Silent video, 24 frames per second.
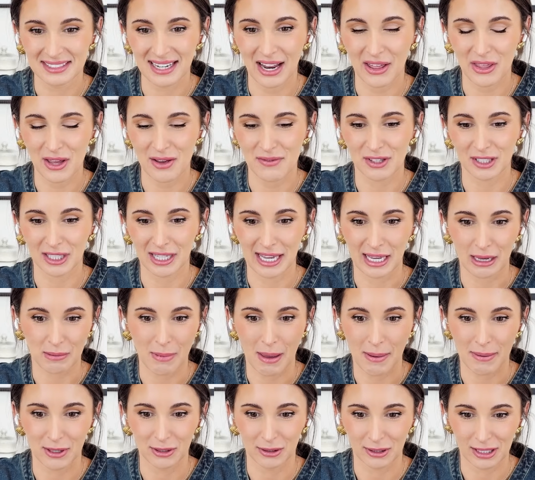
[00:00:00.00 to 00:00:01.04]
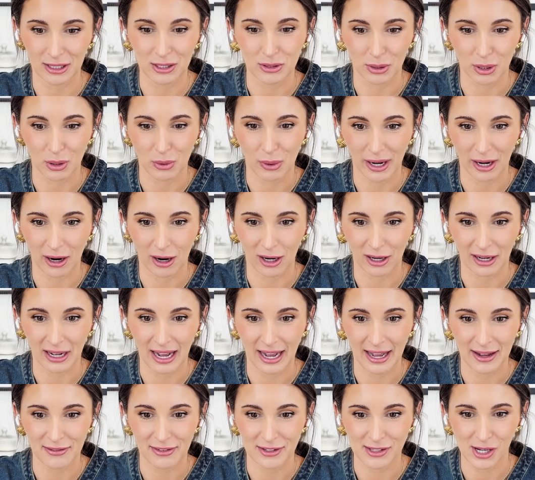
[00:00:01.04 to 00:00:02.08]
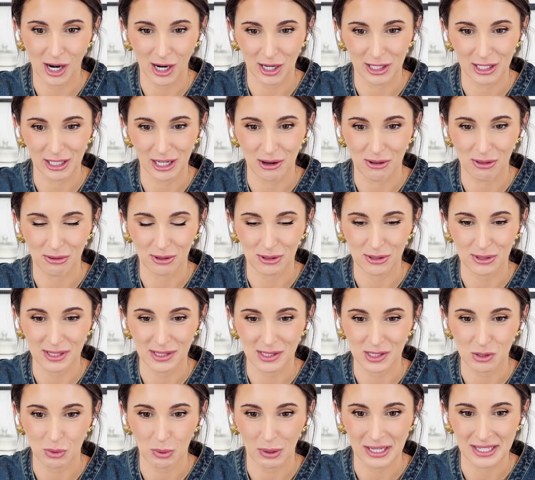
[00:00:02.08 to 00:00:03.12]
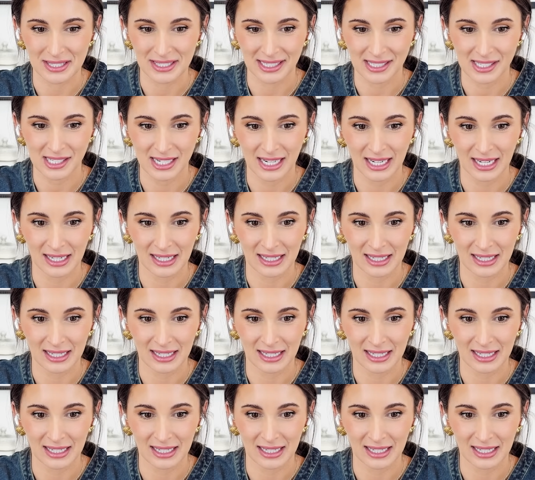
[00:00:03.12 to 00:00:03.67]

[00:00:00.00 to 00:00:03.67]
Now that you have the link, maybe you can do a quick archive. It's hard to go through since 2016.